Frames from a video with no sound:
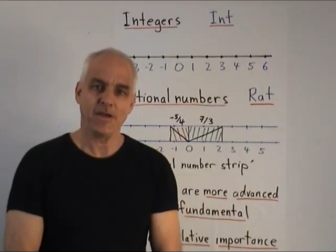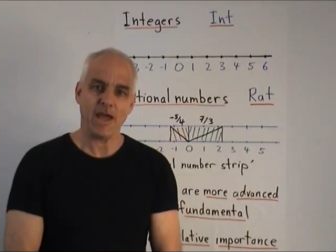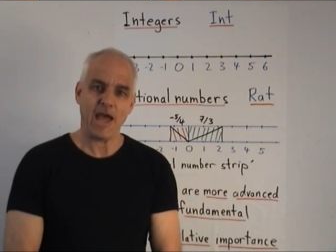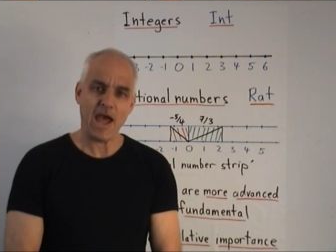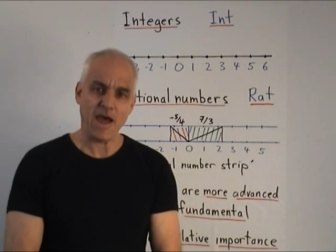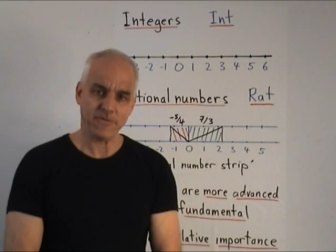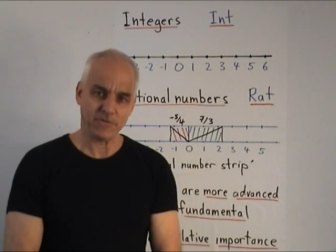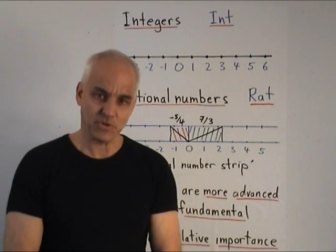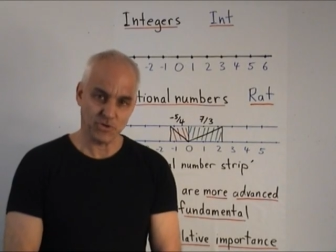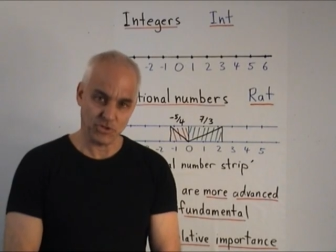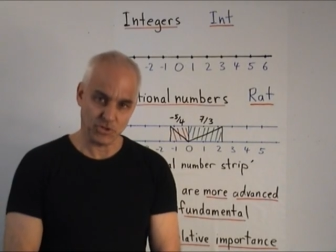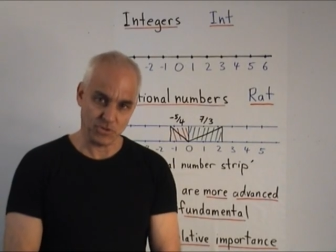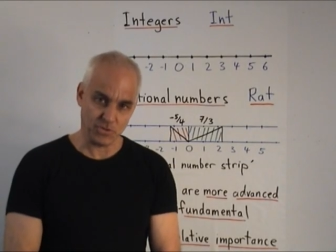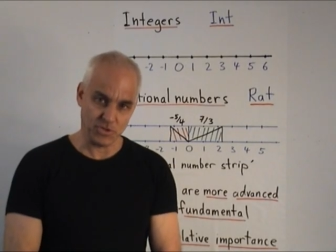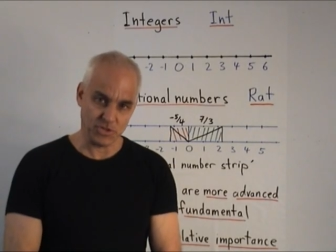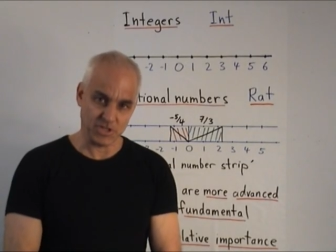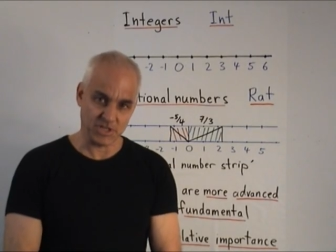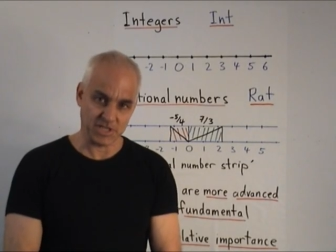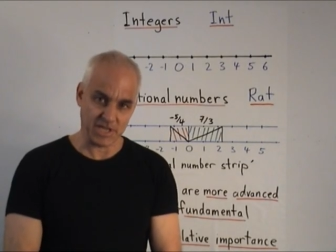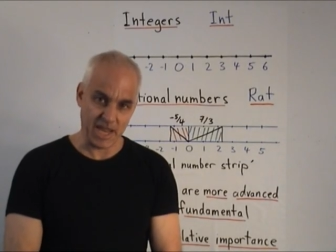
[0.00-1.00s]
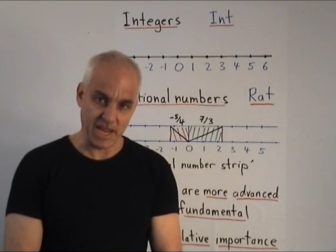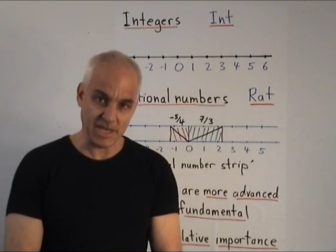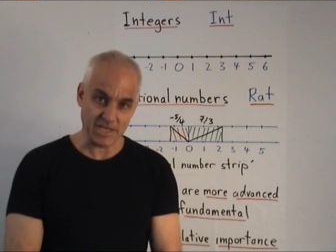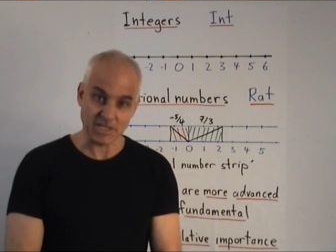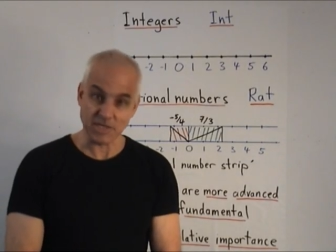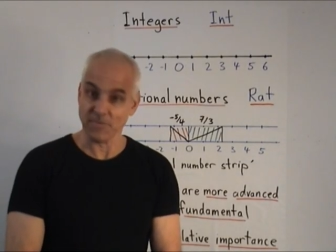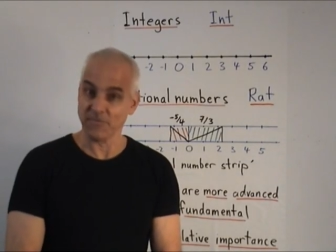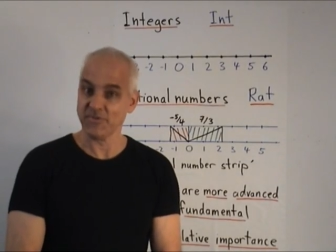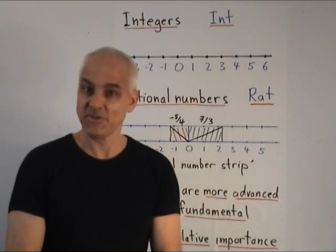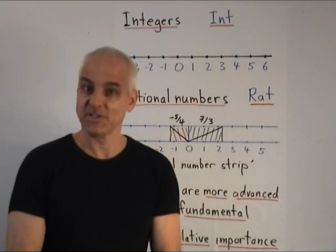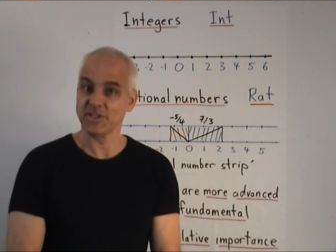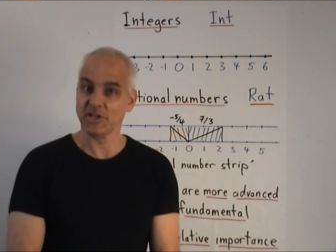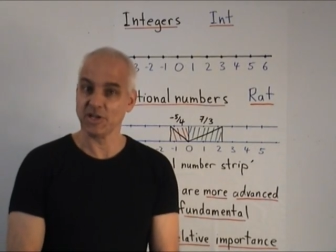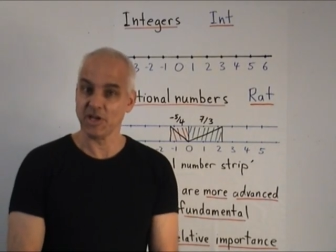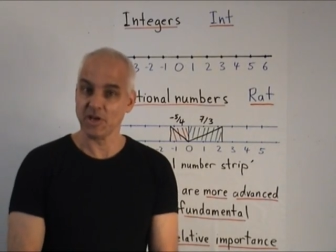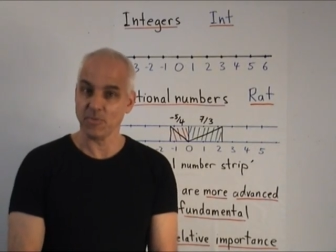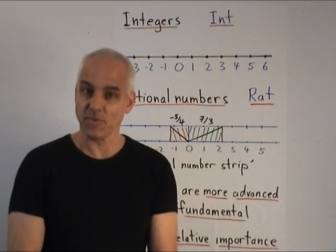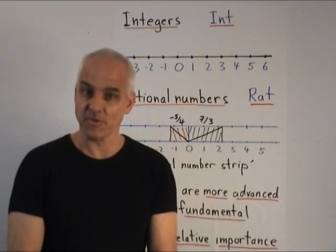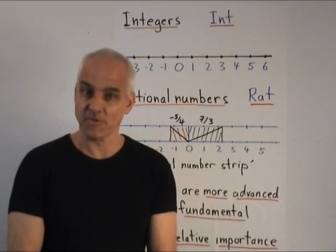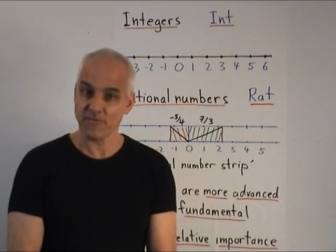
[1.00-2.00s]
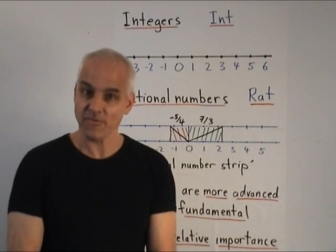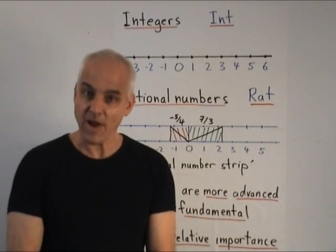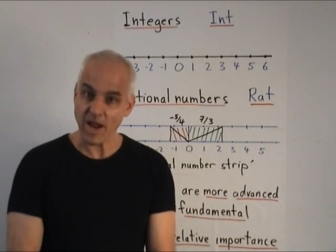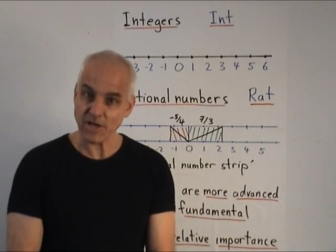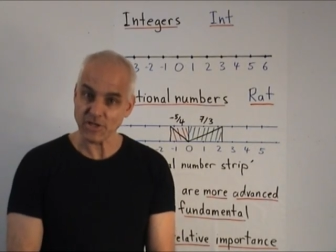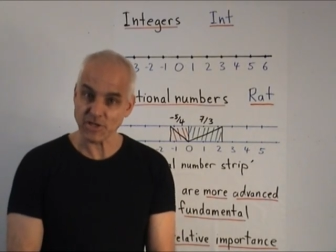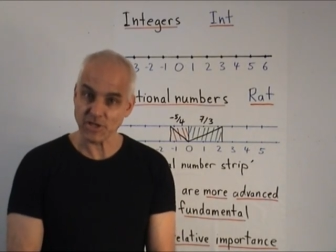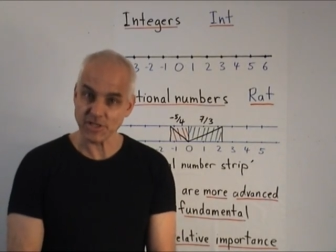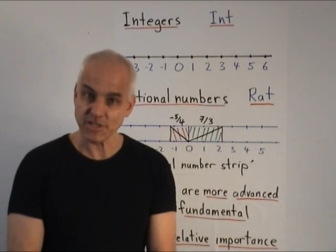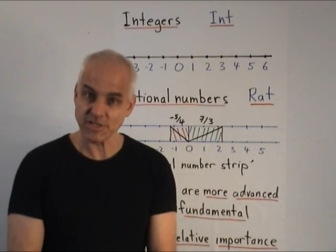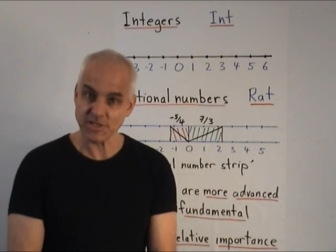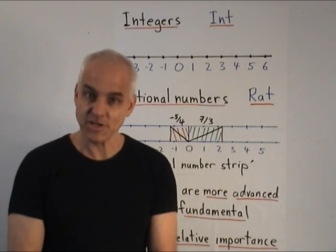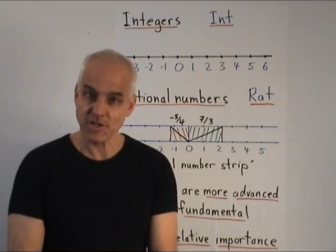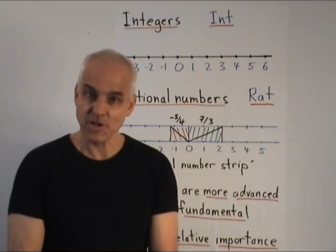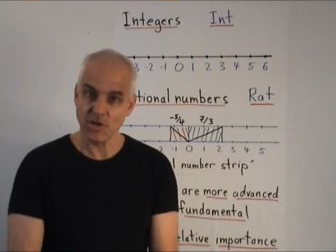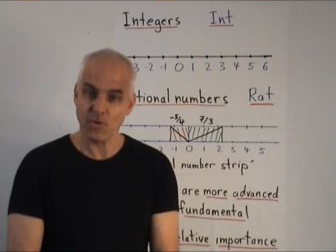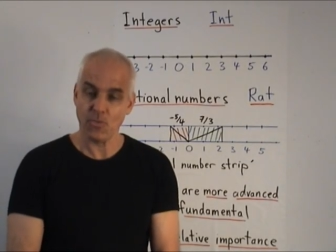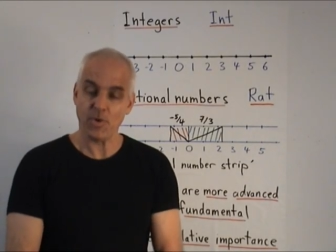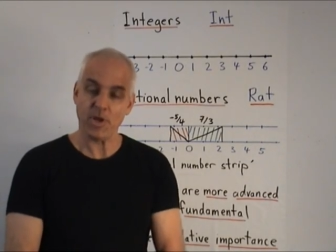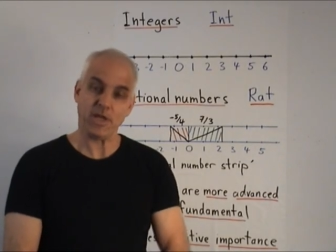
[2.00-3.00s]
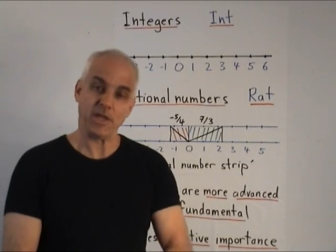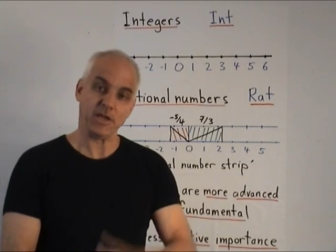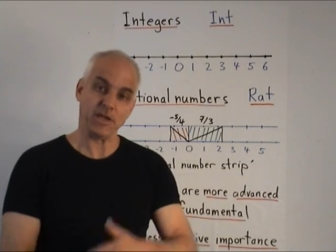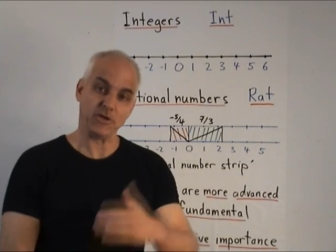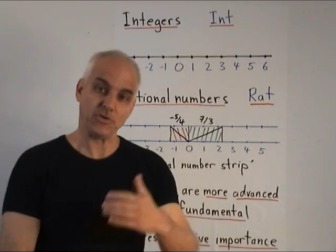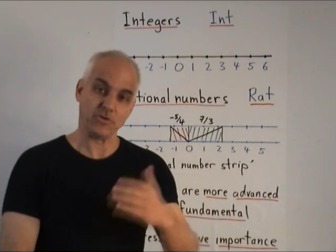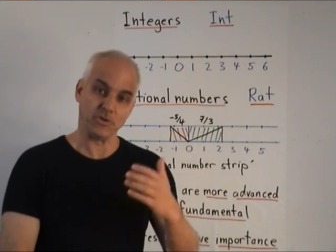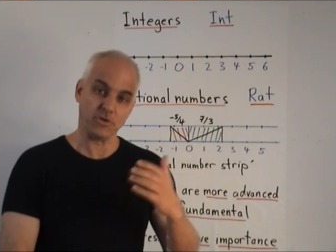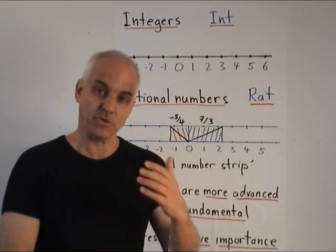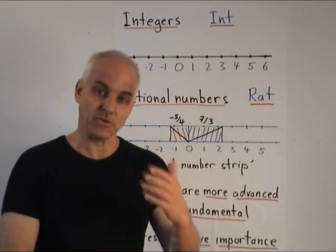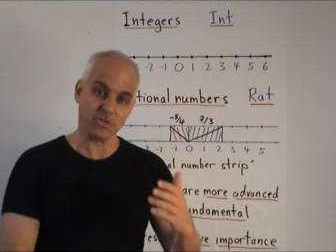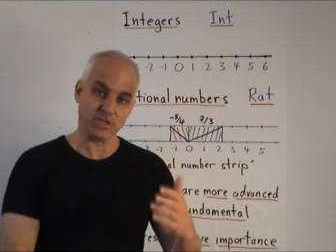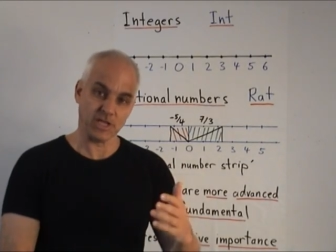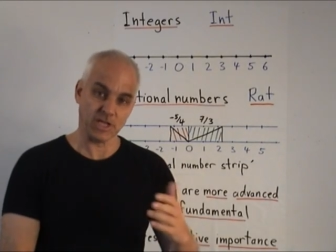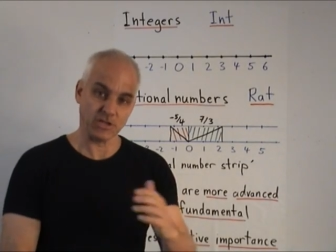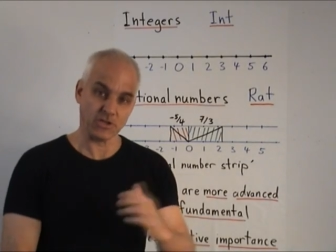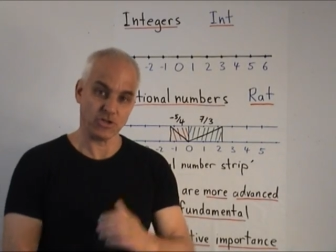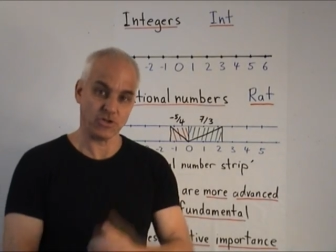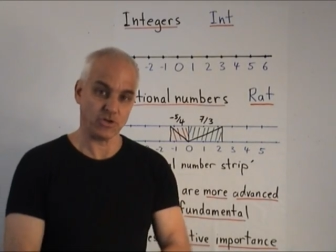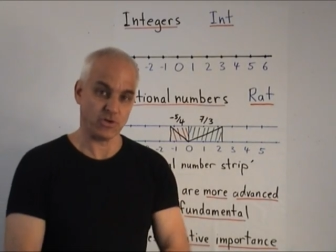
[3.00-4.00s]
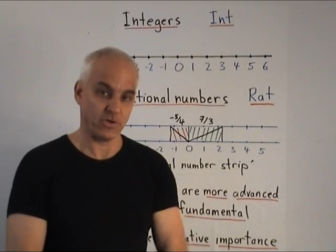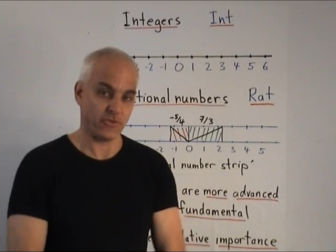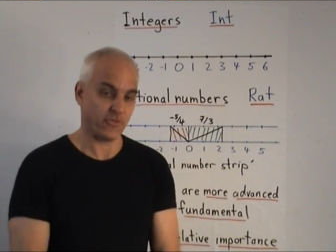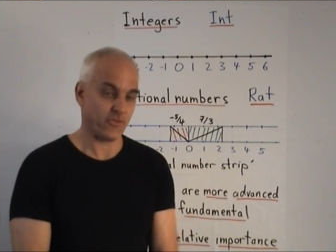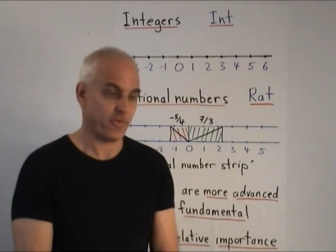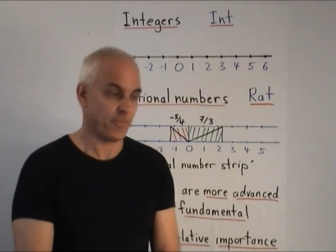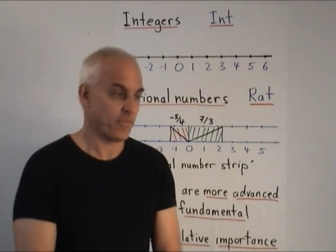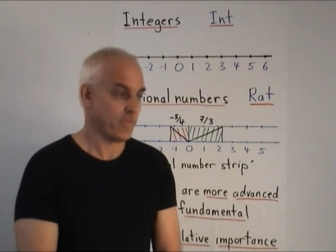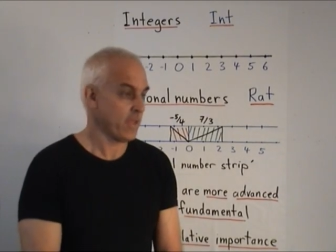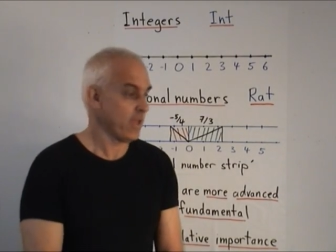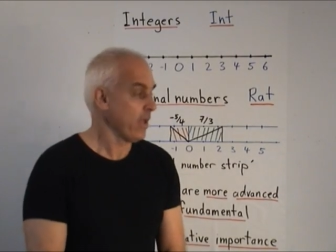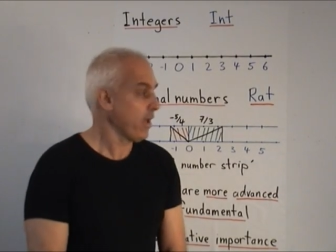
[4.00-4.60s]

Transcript: After students gain some facility with fractions, we can introduce integers.